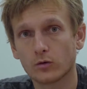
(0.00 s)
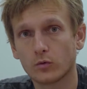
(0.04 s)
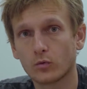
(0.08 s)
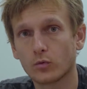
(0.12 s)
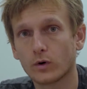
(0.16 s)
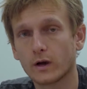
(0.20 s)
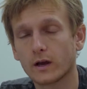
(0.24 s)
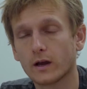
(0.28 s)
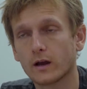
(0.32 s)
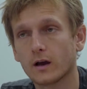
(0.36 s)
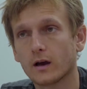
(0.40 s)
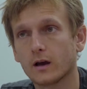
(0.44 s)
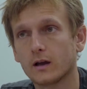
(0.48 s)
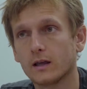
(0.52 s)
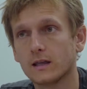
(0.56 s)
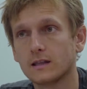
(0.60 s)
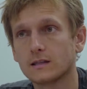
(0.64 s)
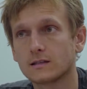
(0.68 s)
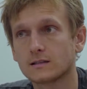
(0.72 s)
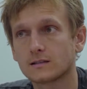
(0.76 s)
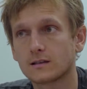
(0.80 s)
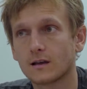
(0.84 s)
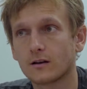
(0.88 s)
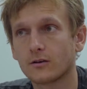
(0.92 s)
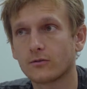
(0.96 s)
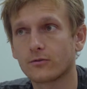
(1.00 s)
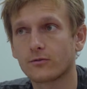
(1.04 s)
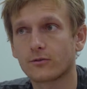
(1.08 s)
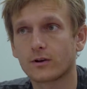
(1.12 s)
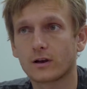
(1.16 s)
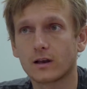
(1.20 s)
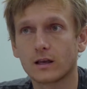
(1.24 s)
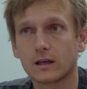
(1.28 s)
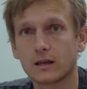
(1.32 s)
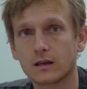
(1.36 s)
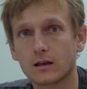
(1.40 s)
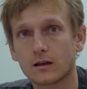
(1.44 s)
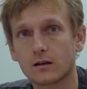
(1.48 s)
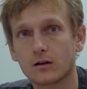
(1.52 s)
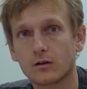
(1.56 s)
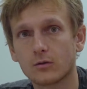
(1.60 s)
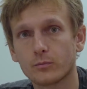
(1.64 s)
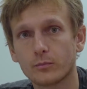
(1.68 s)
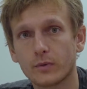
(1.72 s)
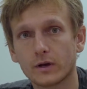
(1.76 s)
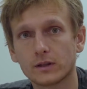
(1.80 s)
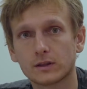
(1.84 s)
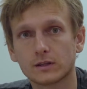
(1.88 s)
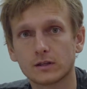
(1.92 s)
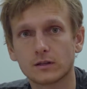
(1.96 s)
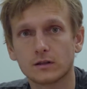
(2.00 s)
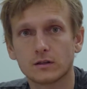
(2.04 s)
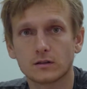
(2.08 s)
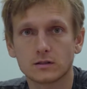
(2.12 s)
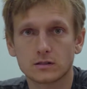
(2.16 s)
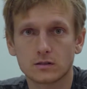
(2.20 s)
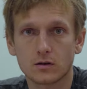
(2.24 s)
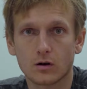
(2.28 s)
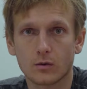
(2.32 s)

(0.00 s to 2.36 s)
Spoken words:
where instead of clicking on buttons